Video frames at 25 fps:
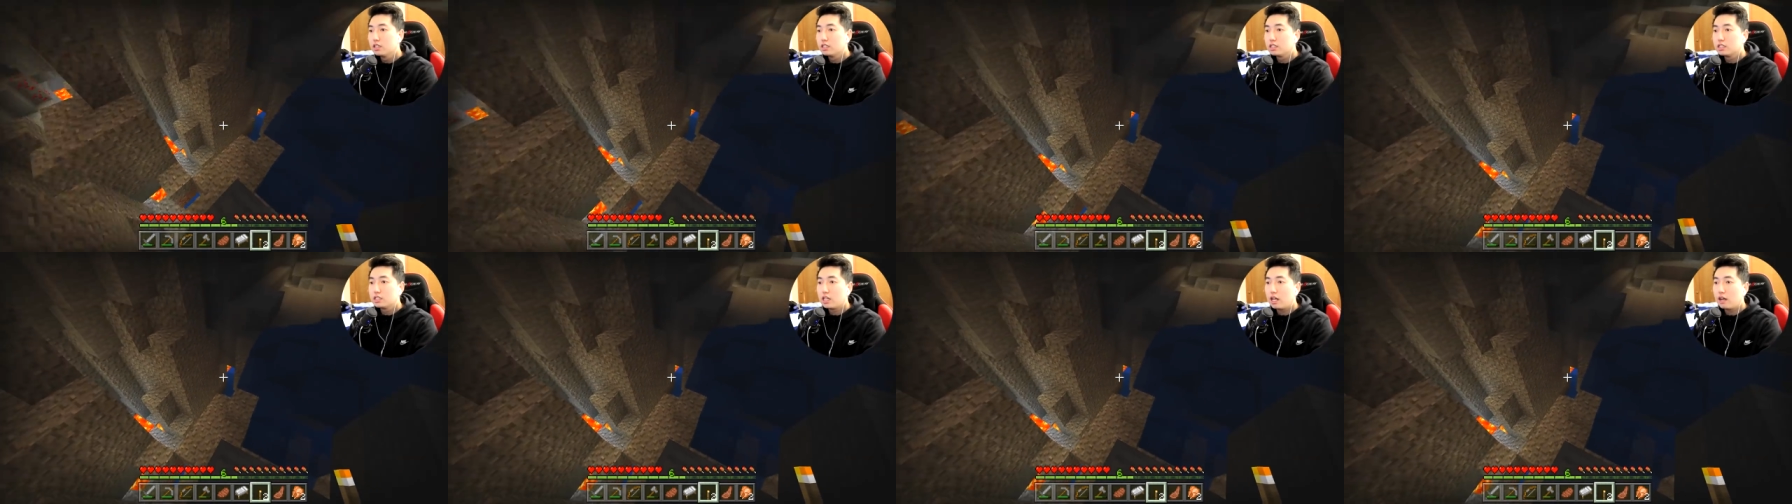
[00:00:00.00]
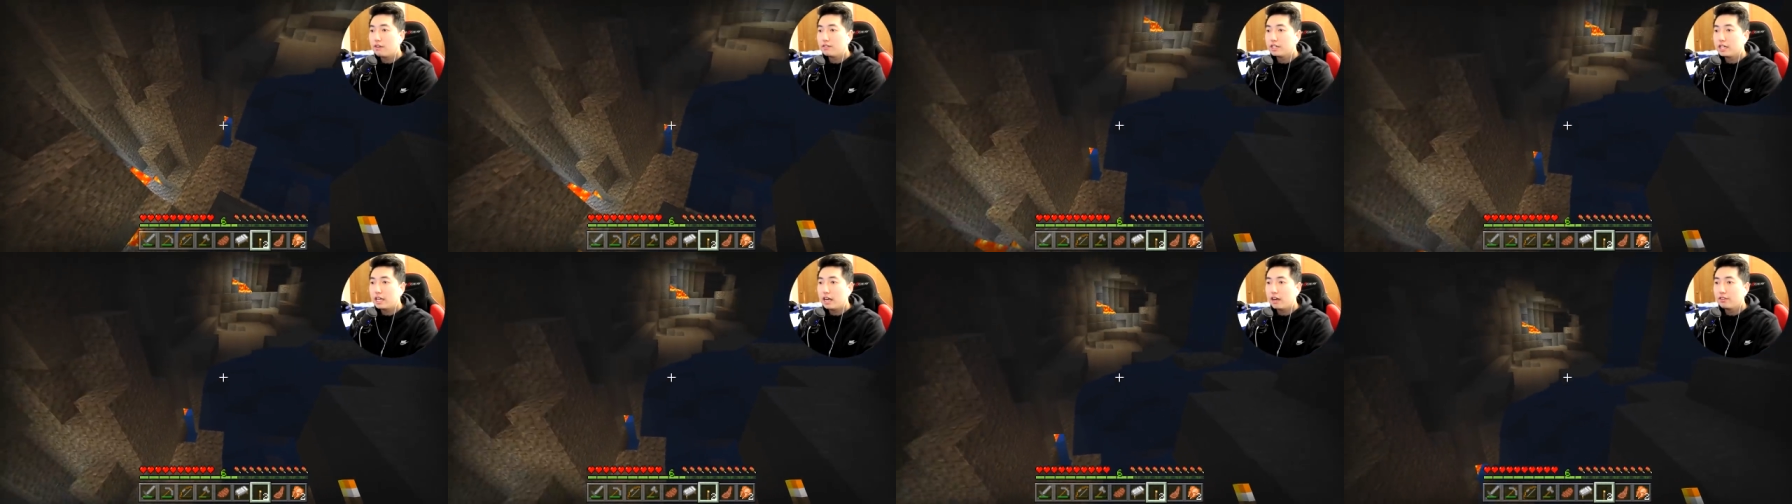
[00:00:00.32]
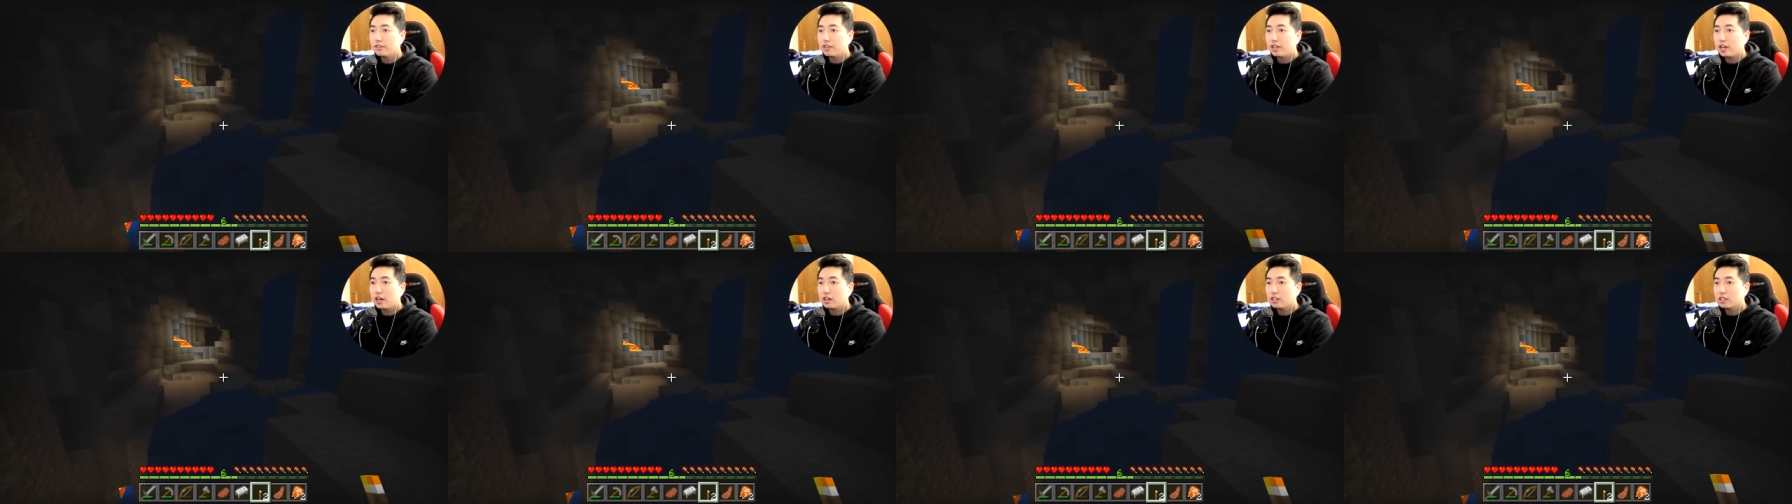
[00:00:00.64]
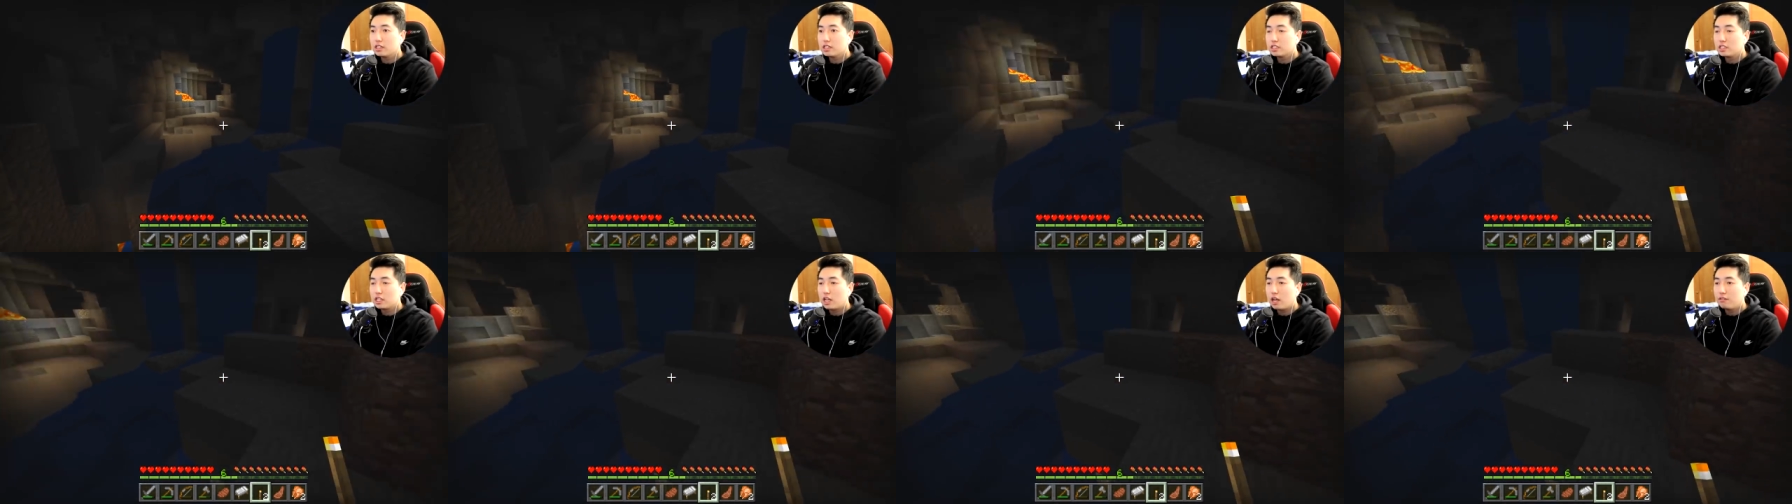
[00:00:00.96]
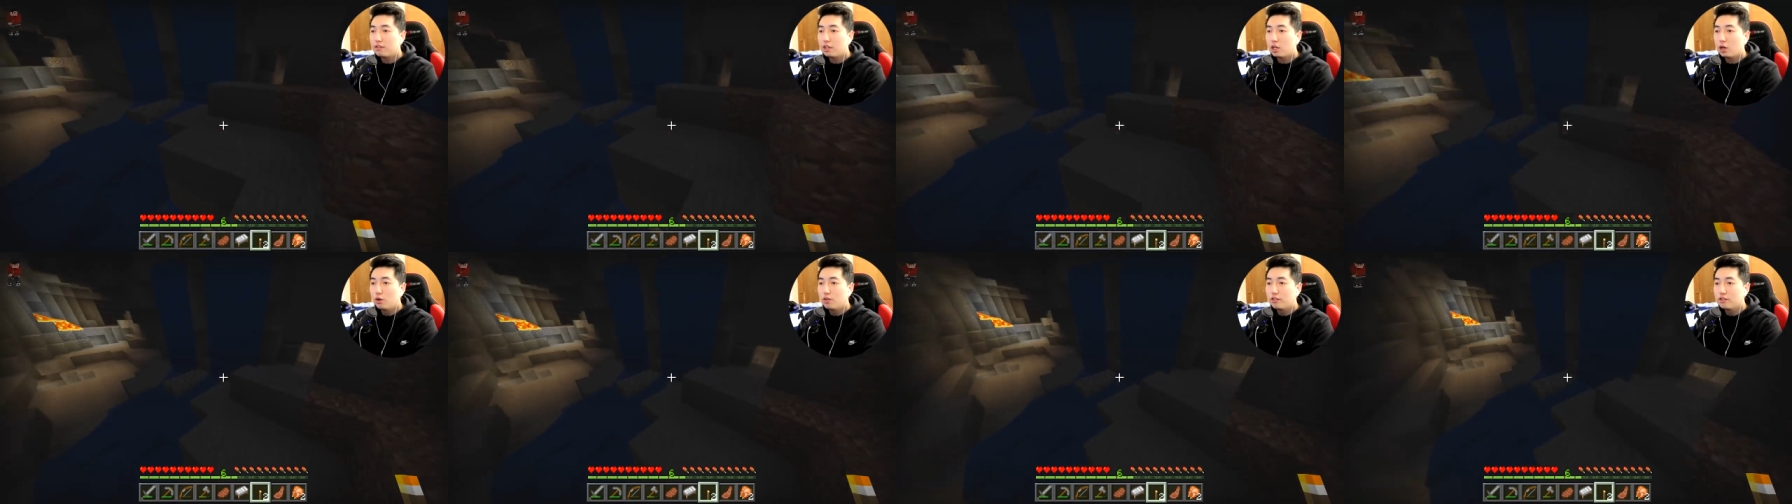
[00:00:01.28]
There's lava down there. There's
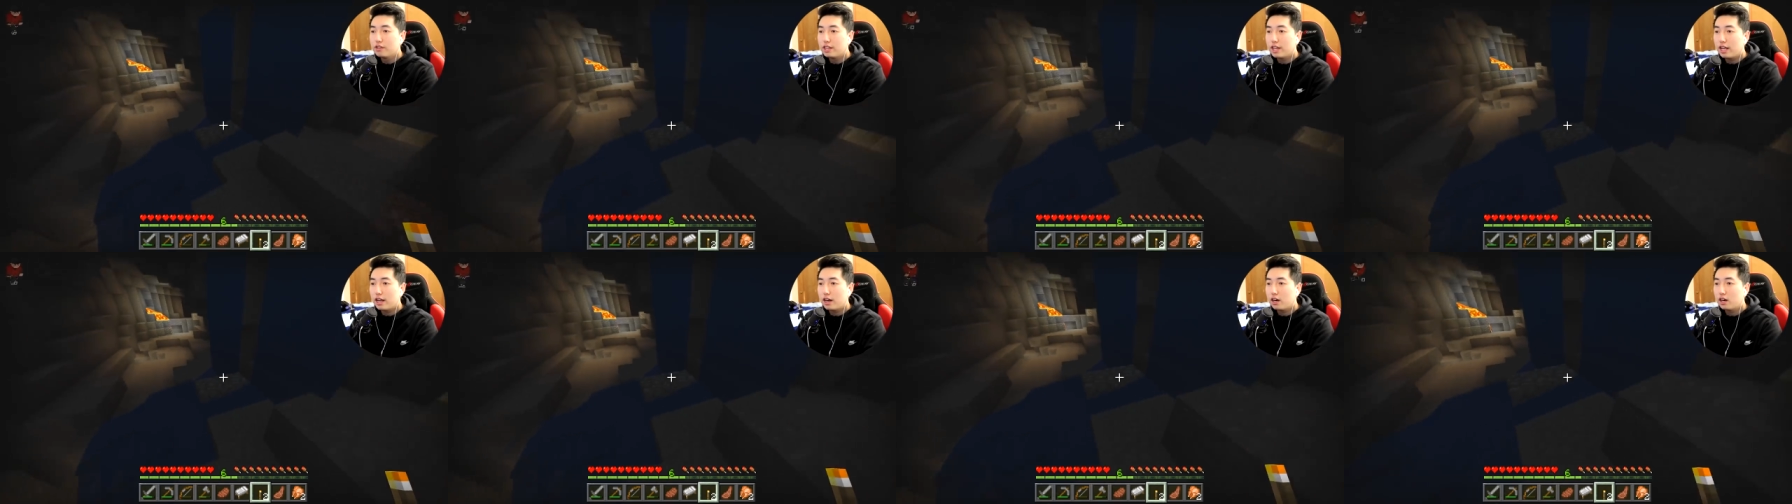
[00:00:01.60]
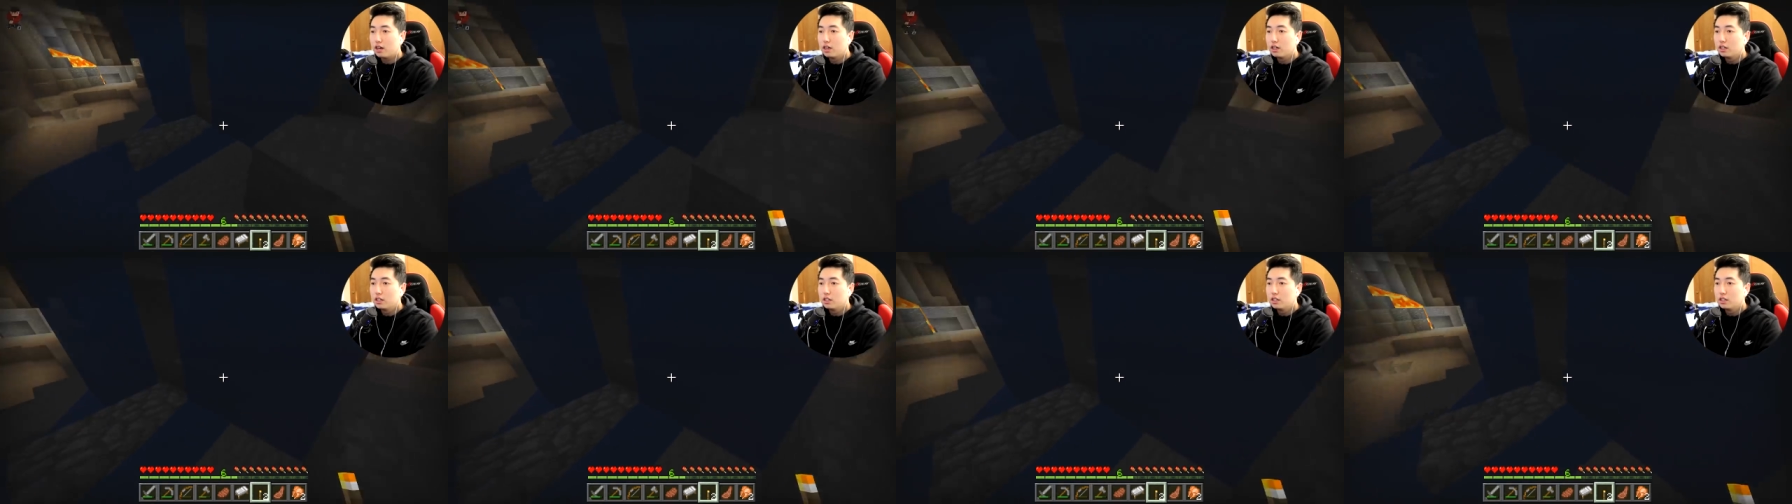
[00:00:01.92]
lava over there.